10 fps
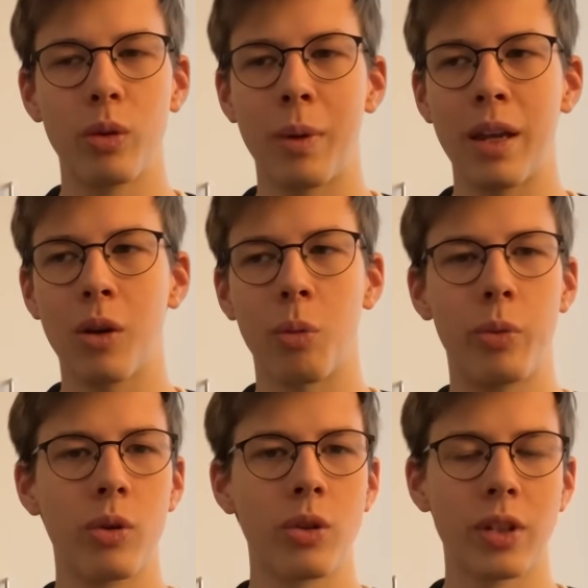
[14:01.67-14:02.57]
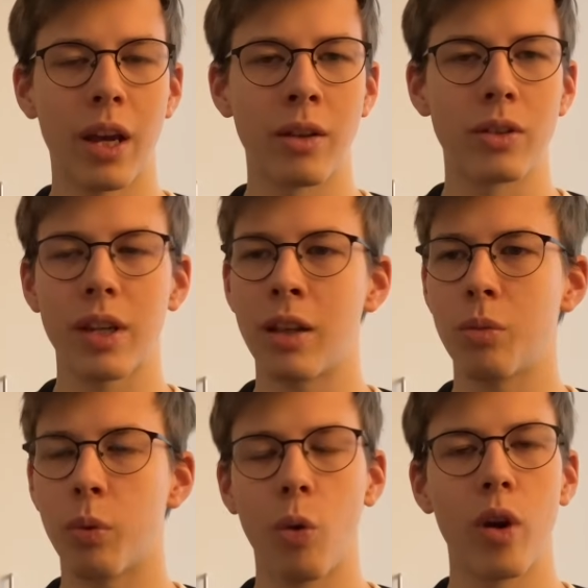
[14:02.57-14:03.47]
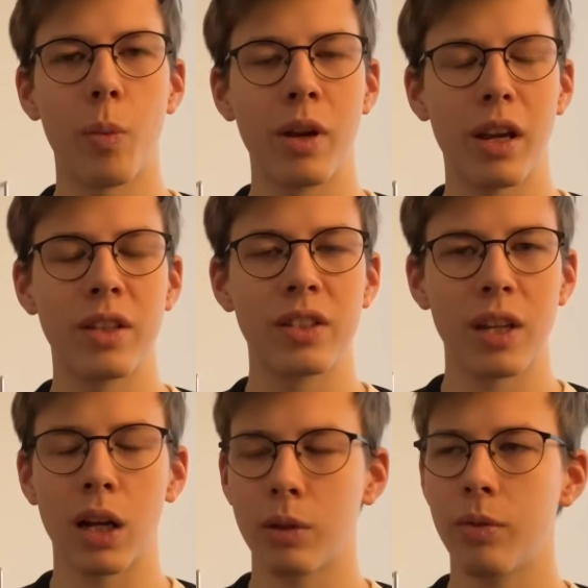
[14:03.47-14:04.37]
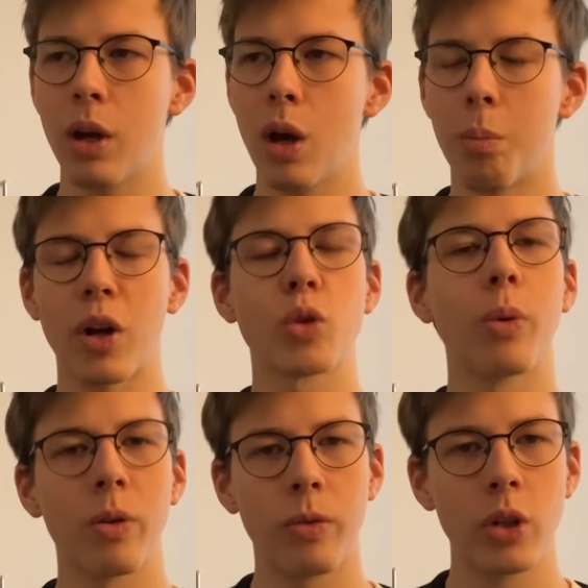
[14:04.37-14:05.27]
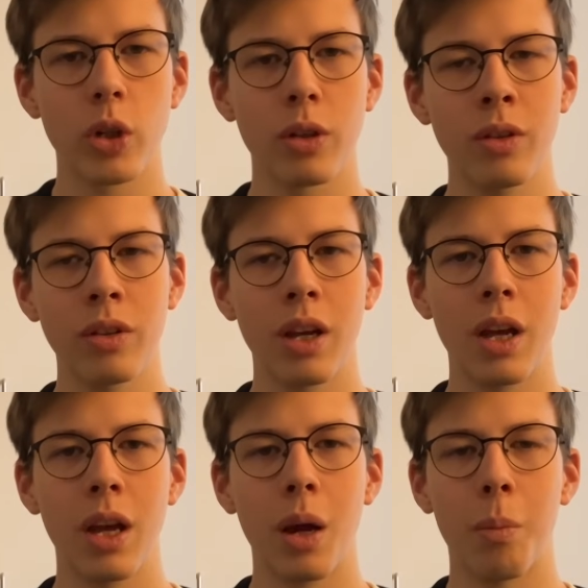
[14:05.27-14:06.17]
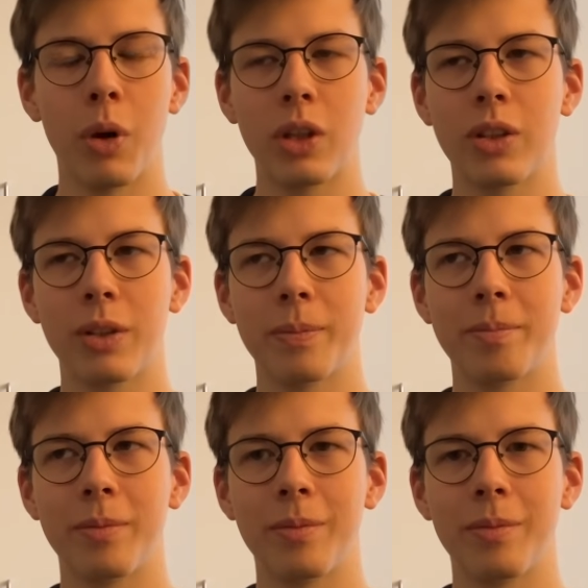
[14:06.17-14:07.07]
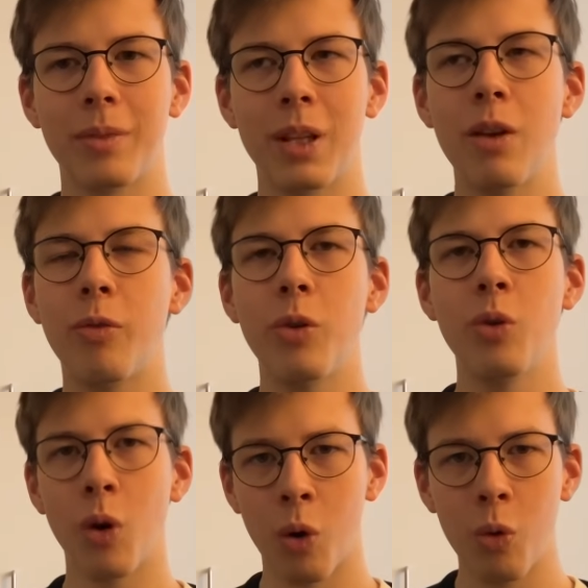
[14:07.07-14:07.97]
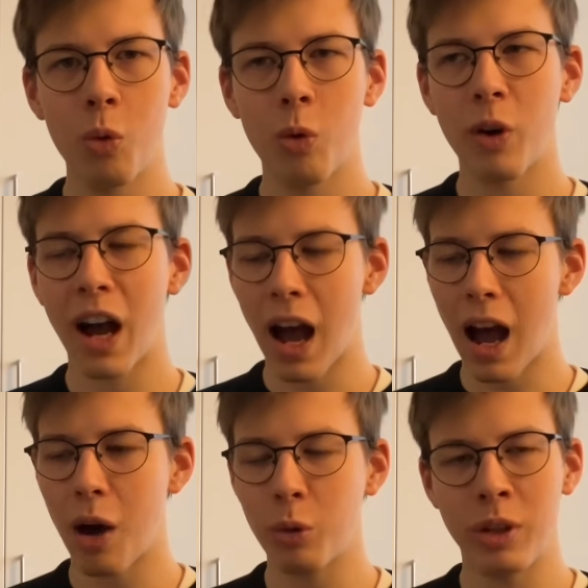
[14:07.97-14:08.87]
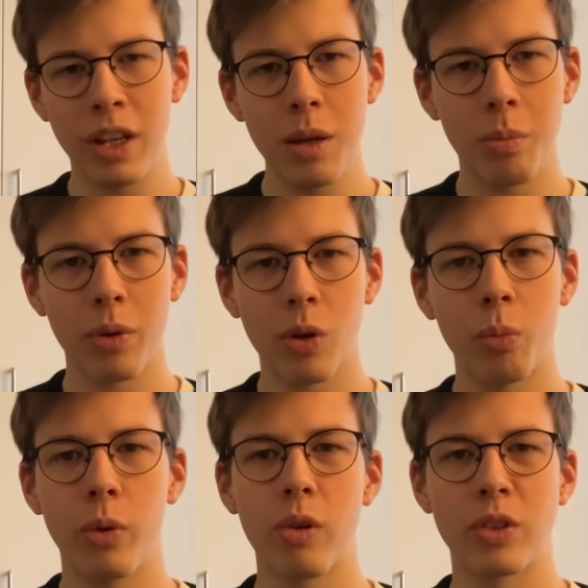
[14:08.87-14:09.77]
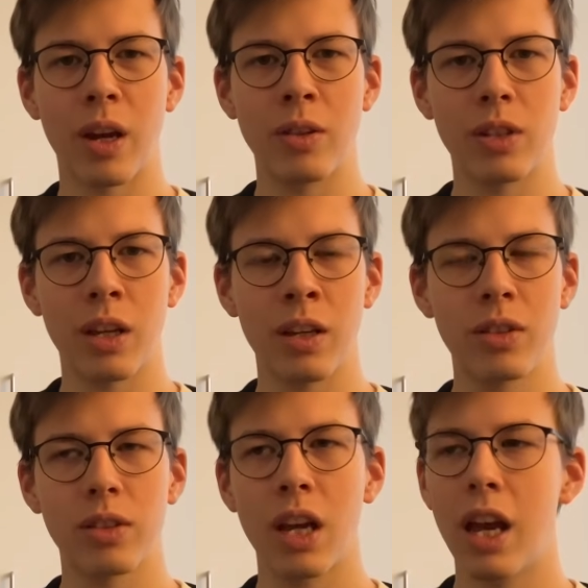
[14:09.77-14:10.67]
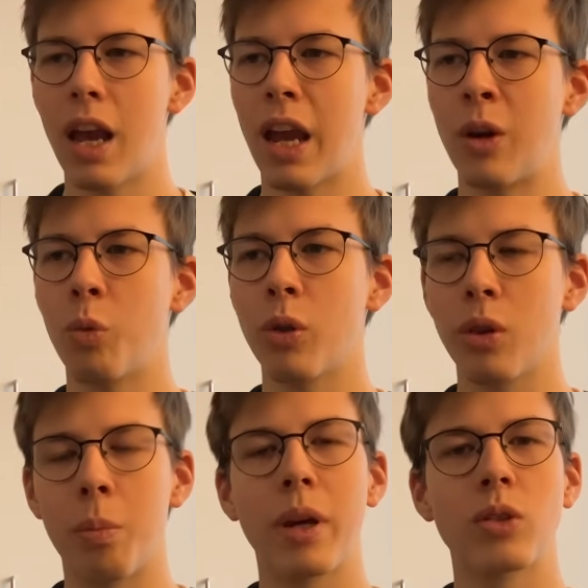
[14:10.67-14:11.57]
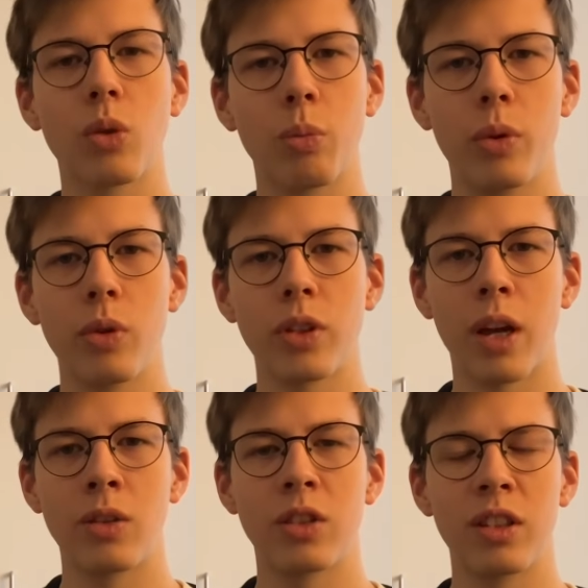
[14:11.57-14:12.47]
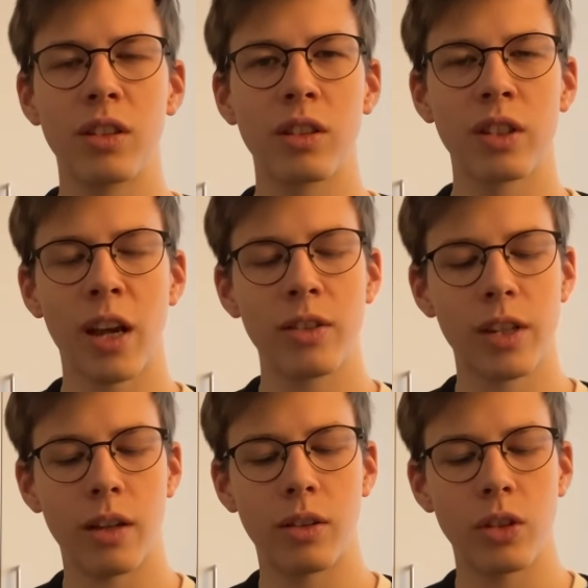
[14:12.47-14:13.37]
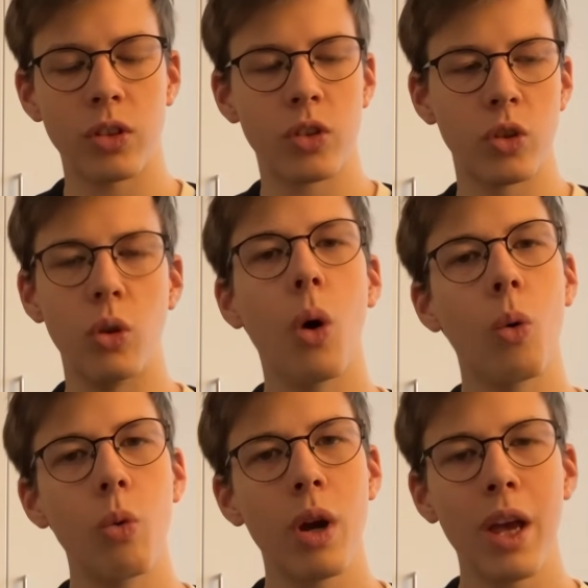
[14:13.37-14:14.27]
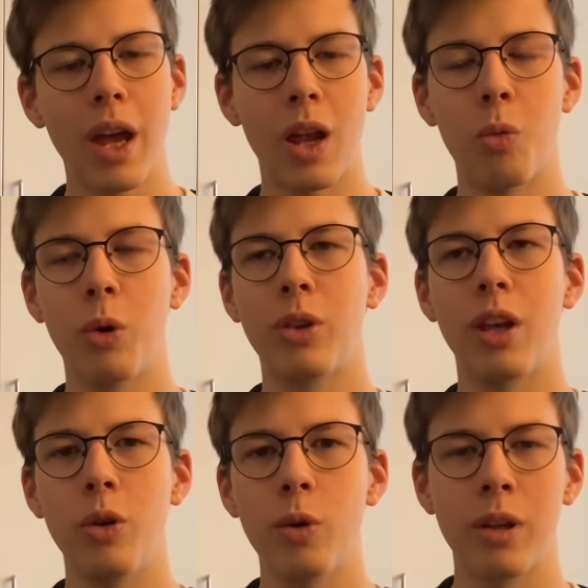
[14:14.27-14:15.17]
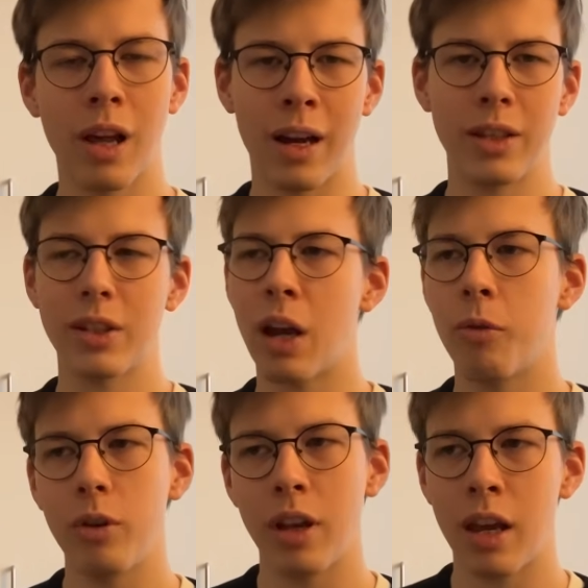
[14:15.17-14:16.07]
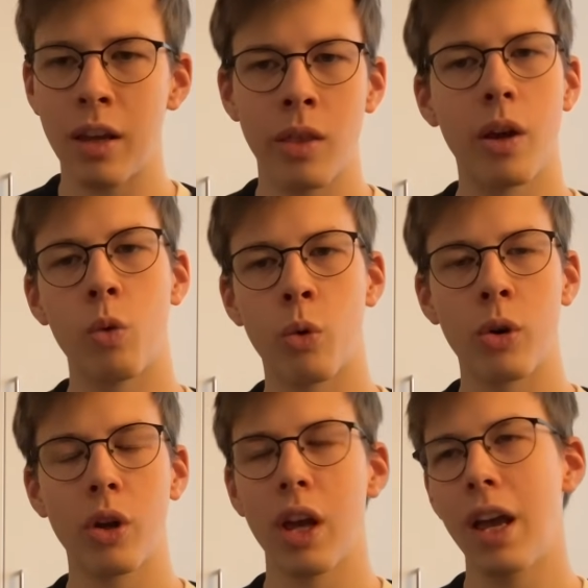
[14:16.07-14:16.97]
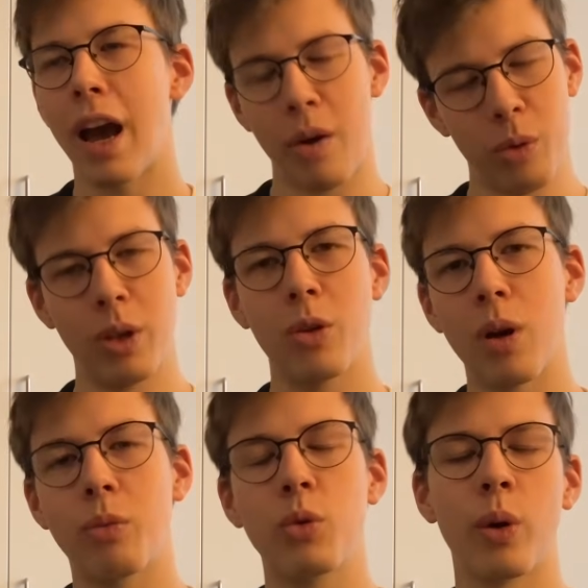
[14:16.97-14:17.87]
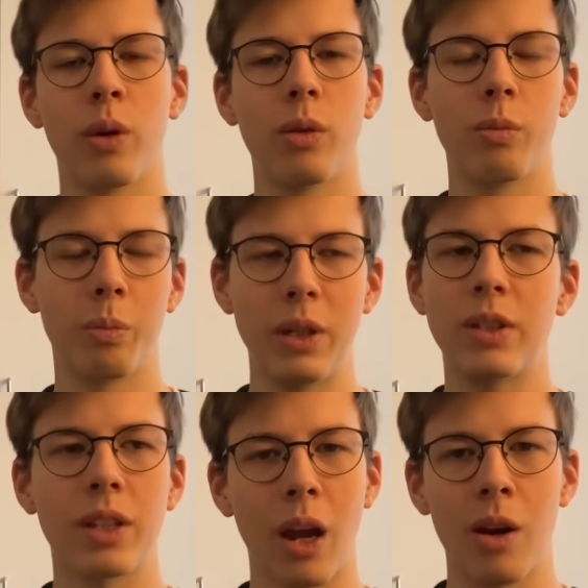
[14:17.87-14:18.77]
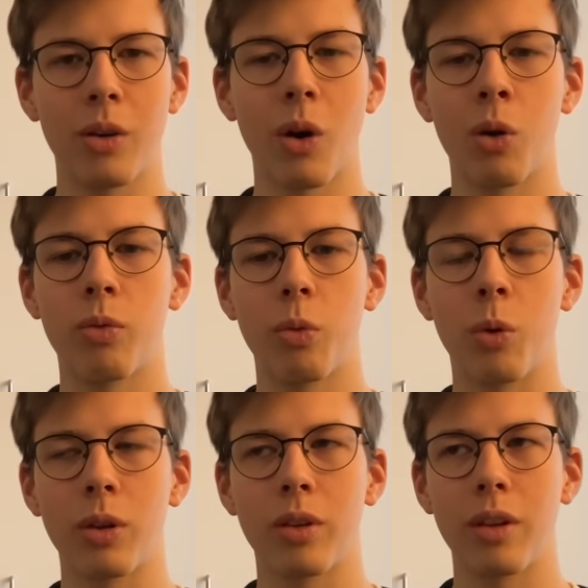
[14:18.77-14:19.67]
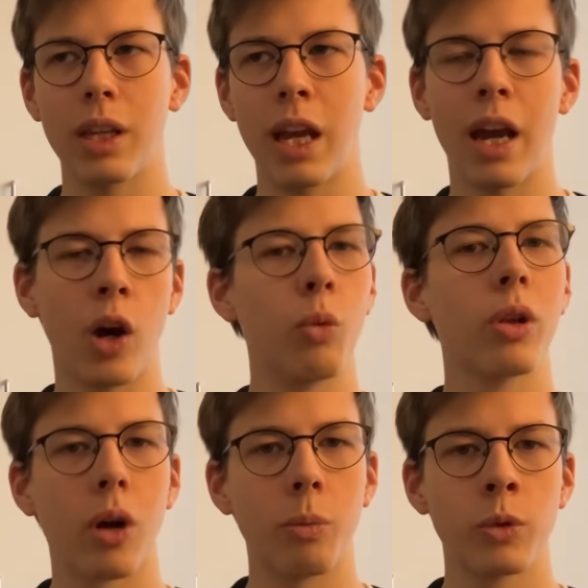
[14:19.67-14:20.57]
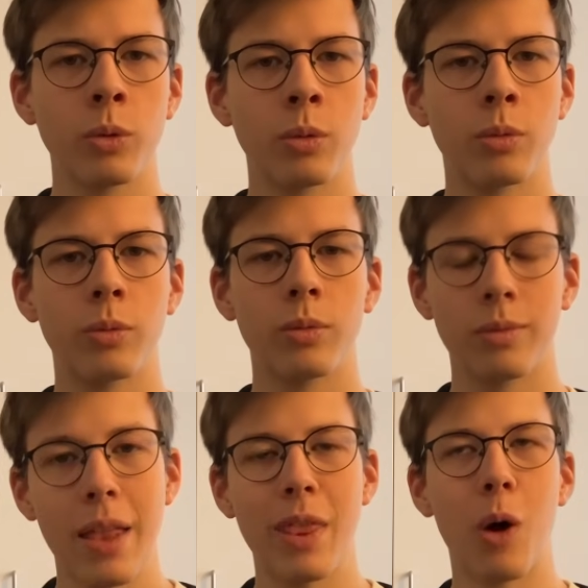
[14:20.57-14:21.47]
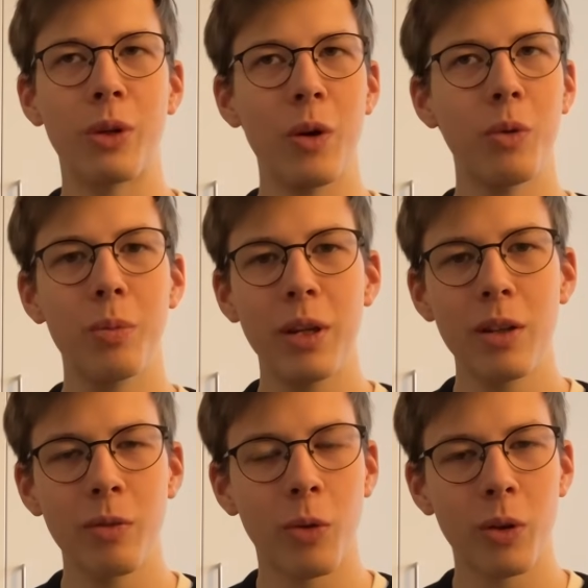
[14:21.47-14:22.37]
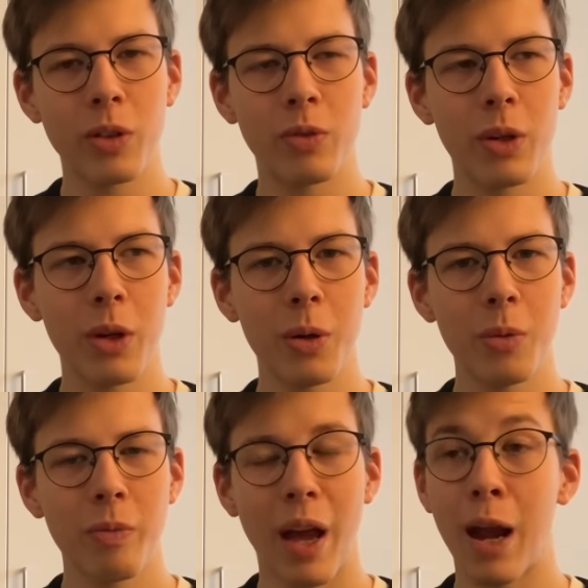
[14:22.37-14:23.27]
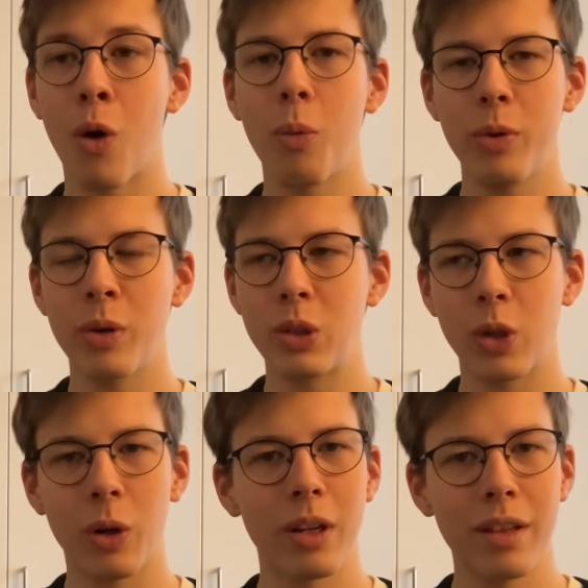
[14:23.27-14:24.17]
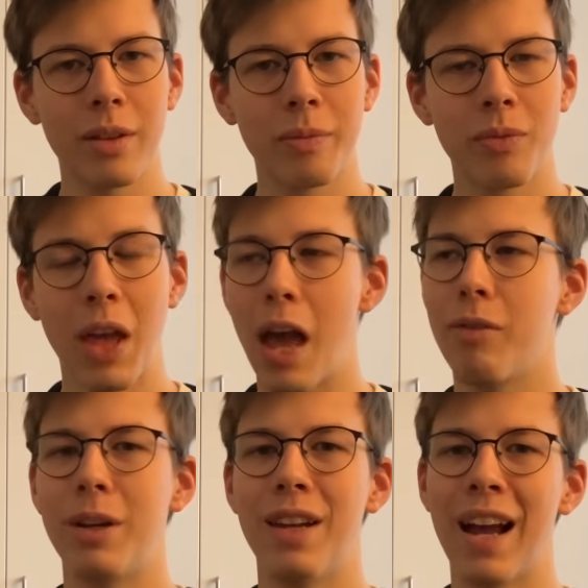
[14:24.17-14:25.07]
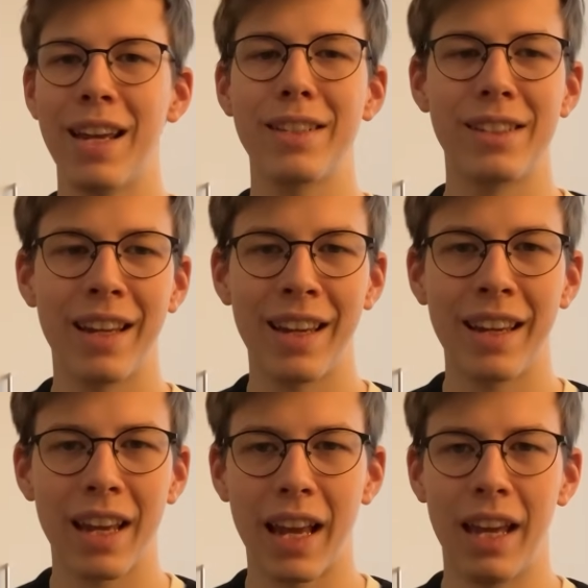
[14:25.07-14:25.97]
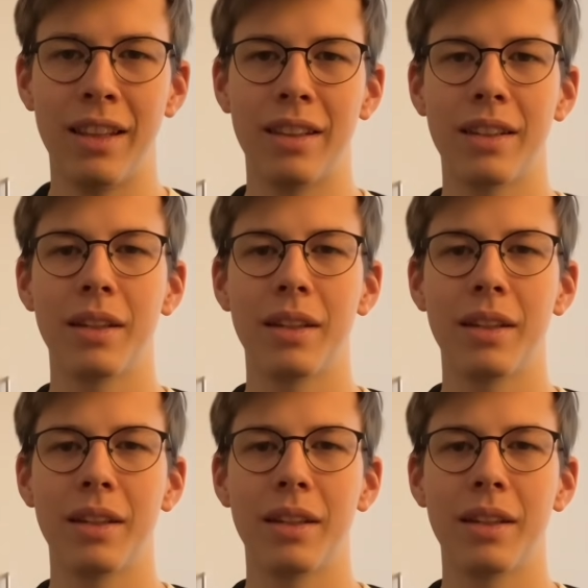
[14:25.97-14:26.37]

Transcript: make computer science and programming itself much more efficient. But if you know how deep computer science is, and what the best computer scientists know, and what they utilize every day in their work, I don't think you have to be scared of what AI will come to. Now, that will be it for this video. I hope you enjoyed it. Have a nice day, and